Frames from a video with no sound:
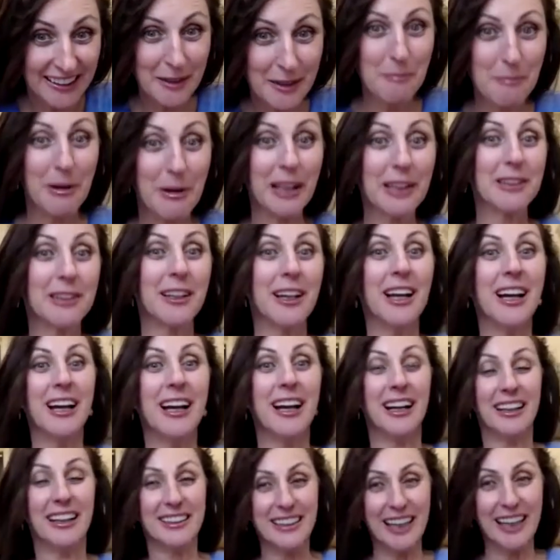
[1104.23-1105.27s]
But
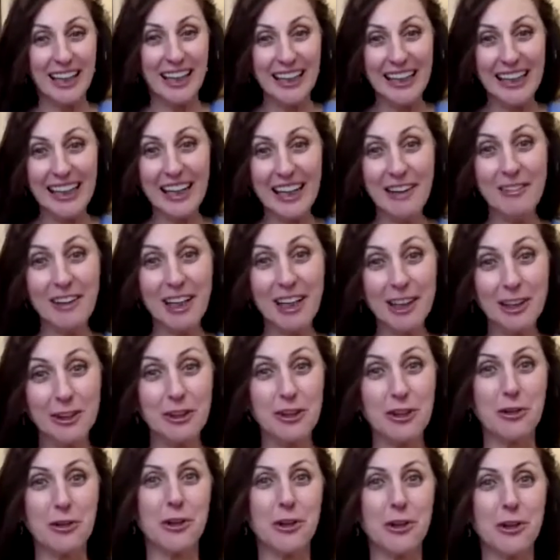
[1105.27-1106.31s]
they're living
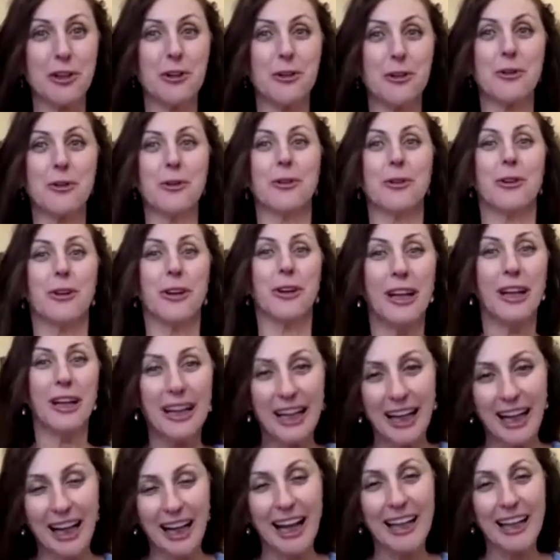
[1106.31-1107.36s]
through you,
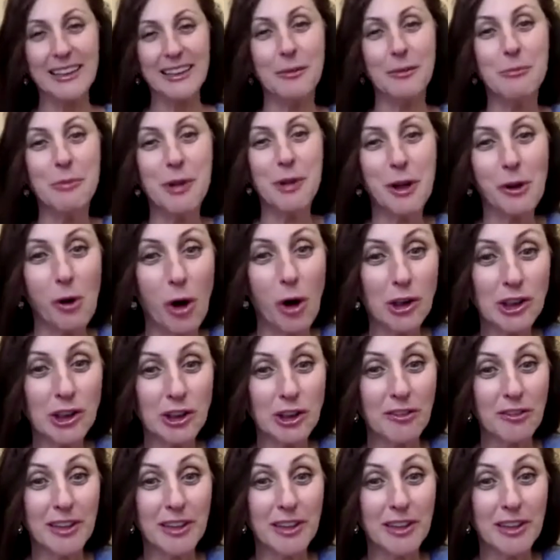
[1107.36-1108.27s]
and uh, because of